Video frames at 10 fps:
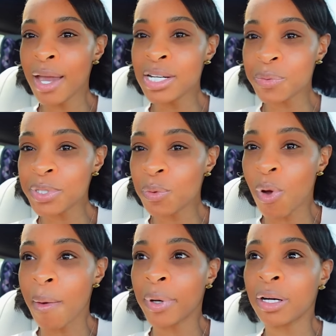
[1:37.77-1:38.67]
I just went to
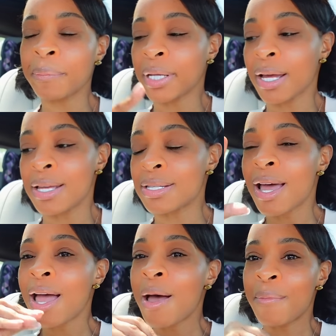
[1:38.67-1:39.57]
Walmart because
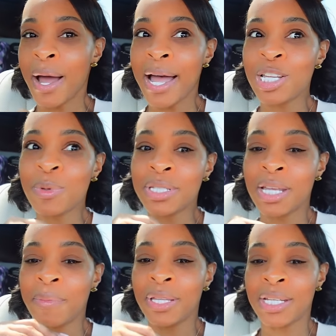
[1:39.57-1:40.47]
my husband
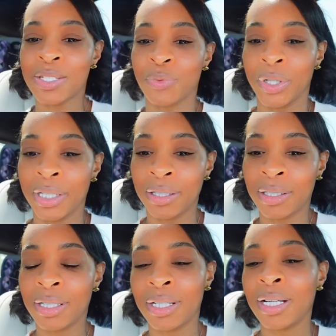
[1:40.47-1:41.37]
sent me this
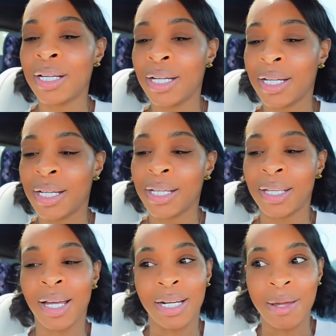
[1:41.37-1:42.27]
reel.
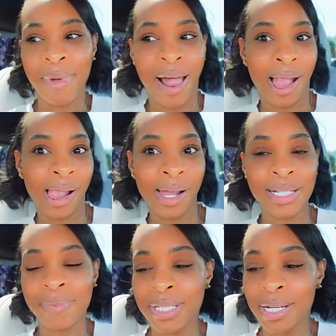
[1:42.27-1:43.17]
Y'all, not my
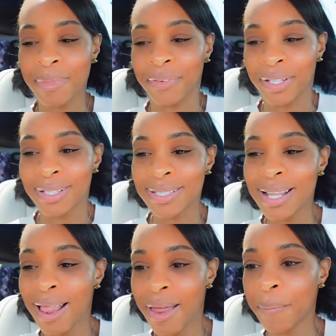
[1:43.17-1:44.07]
husband sent me reels,
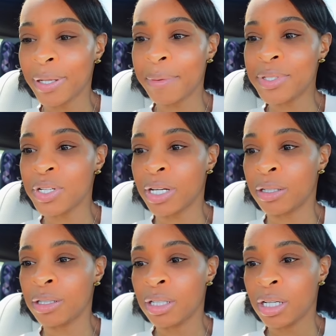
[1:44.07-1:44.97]
but let me show
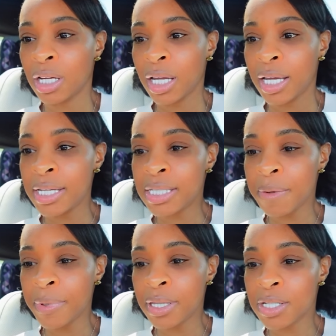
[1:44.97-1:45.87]
you. He sent
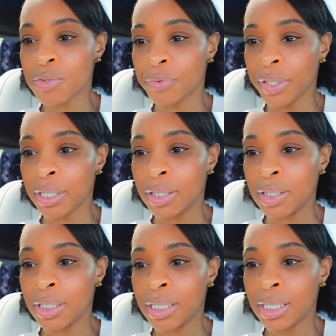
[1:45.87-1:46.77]
me this reel.